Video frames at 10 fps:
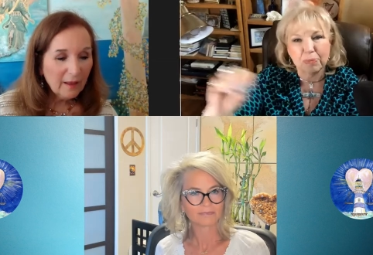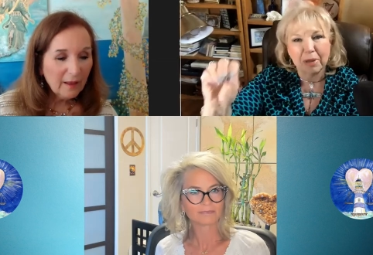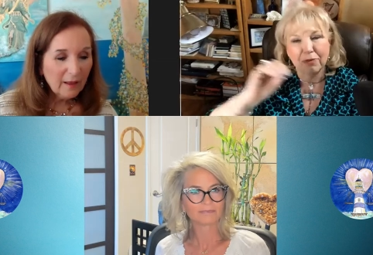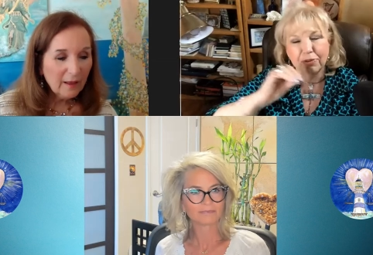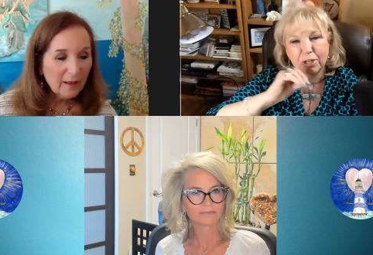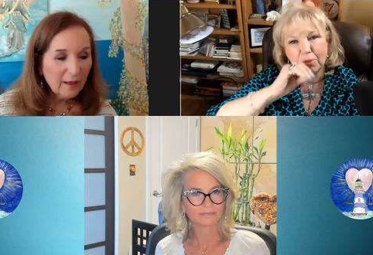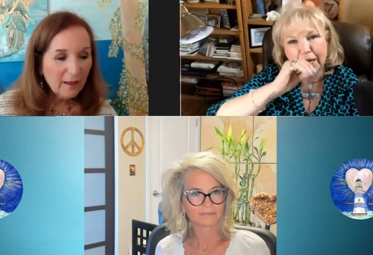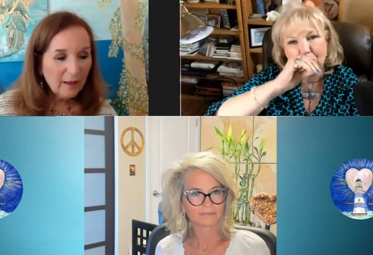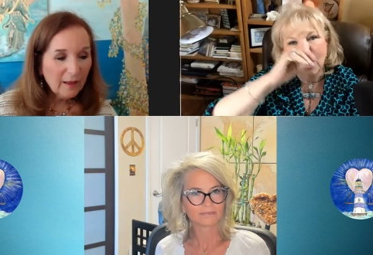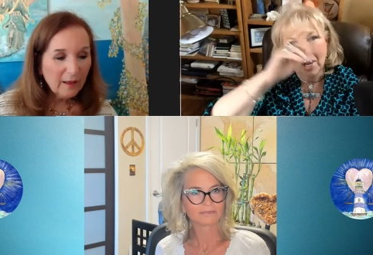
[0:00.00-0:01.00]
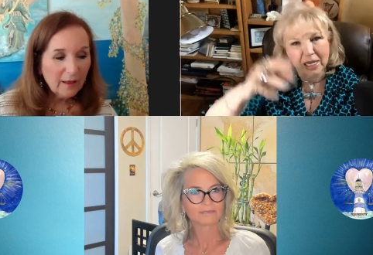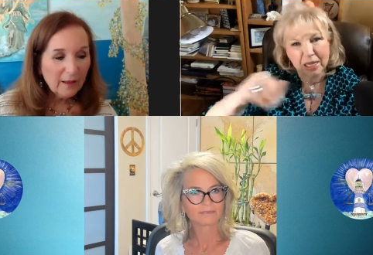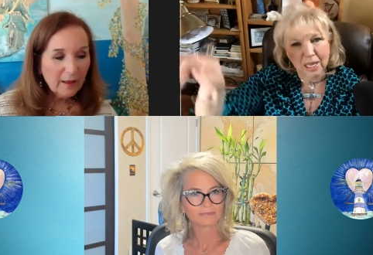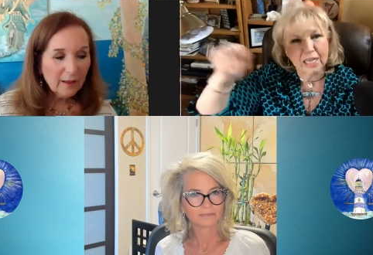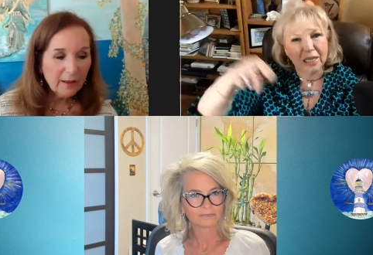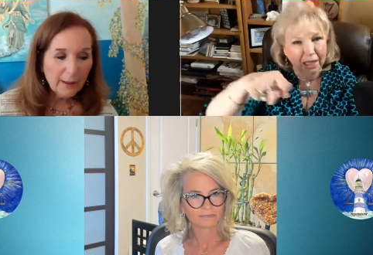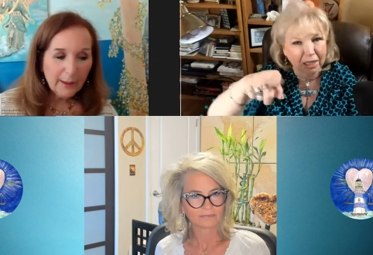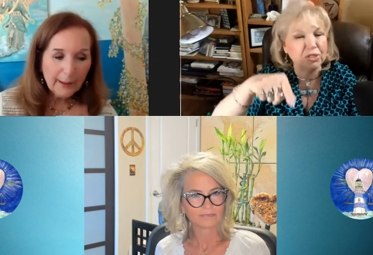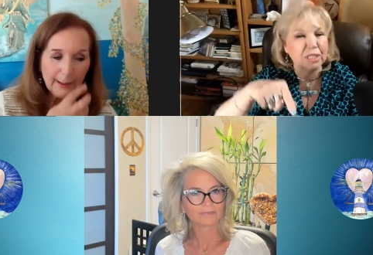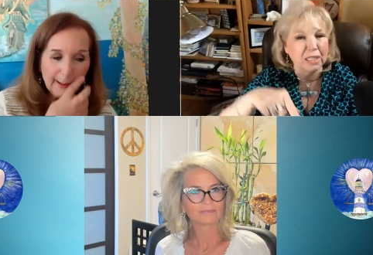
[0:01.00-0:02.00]
Speaker 1: up on a film like white, like
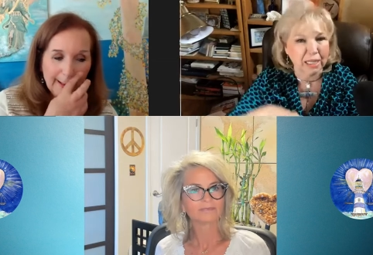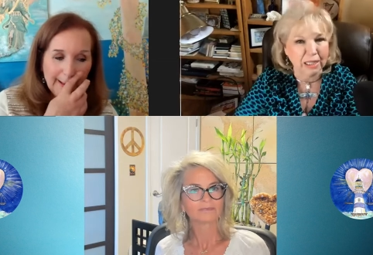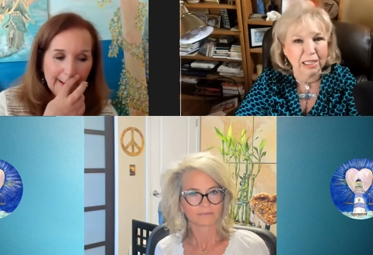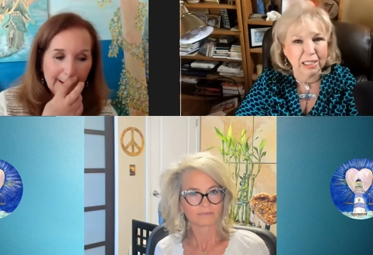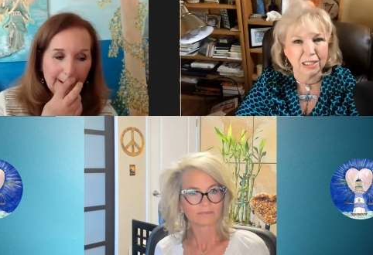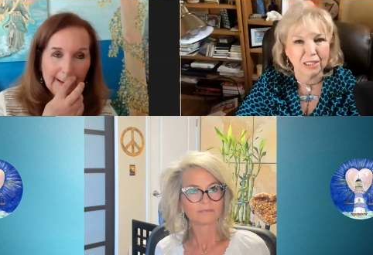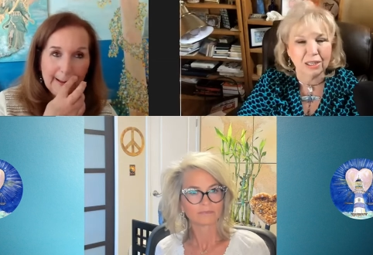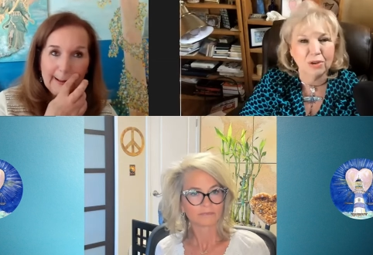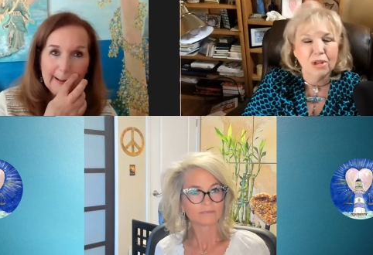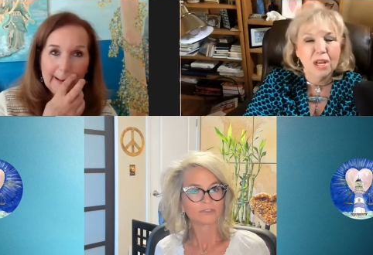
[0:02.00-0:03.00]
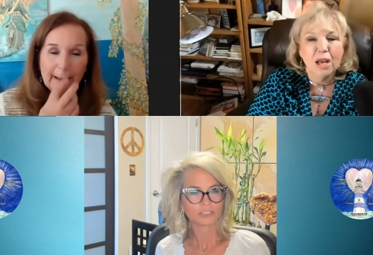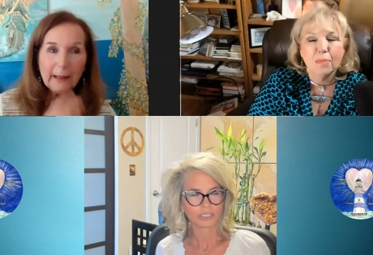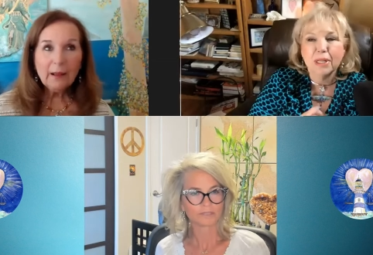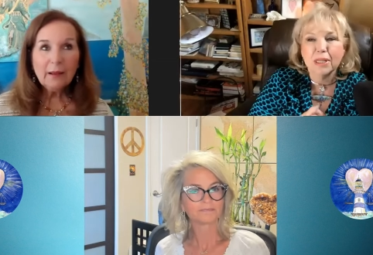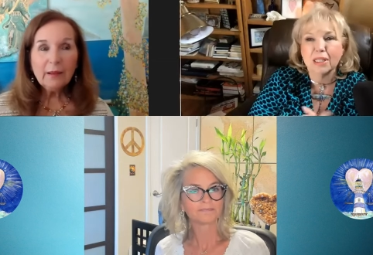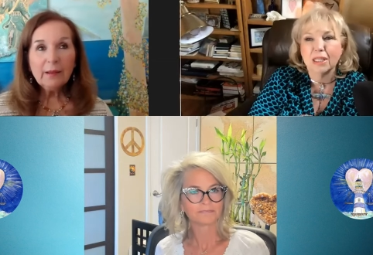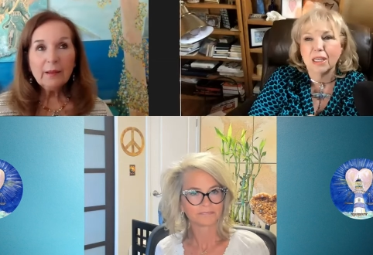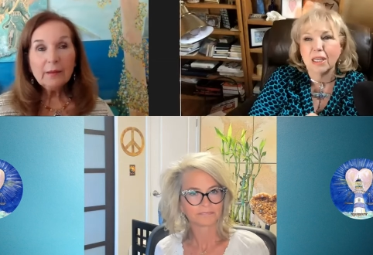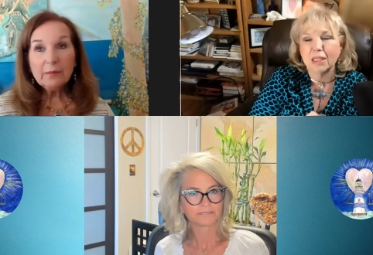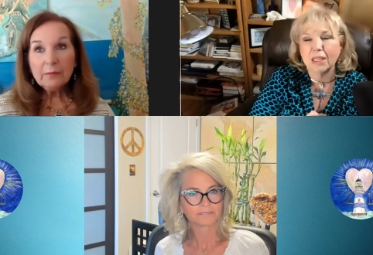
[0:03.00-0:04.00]
like you said, like lightning. You know, that-
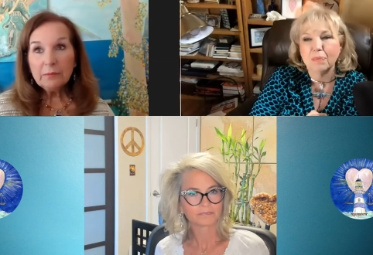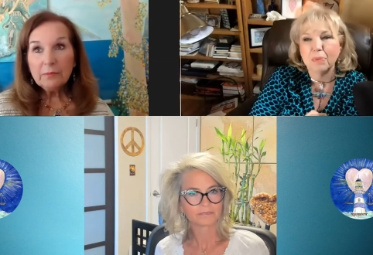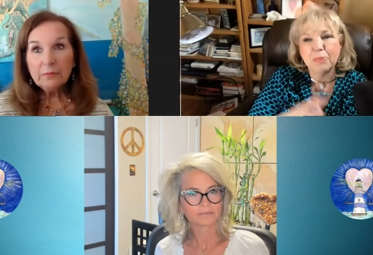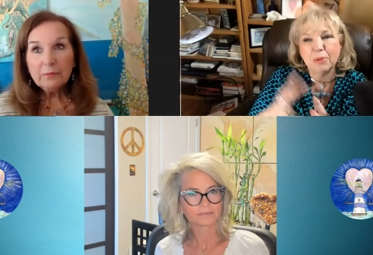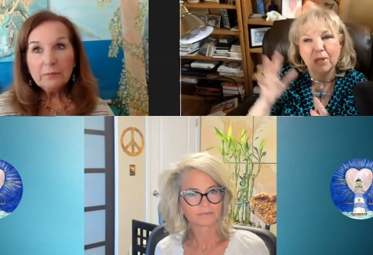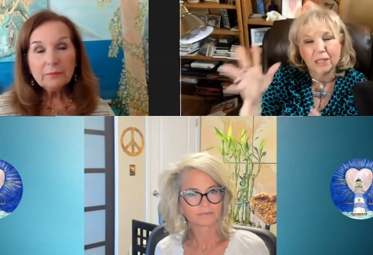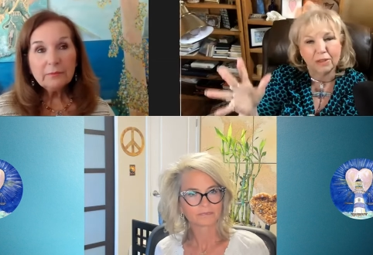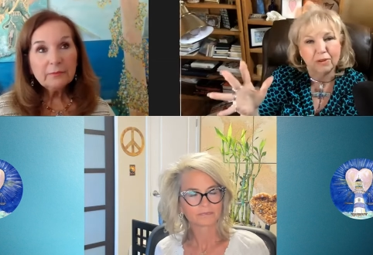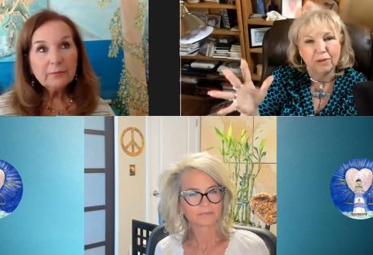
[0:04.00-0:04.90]
the the people at the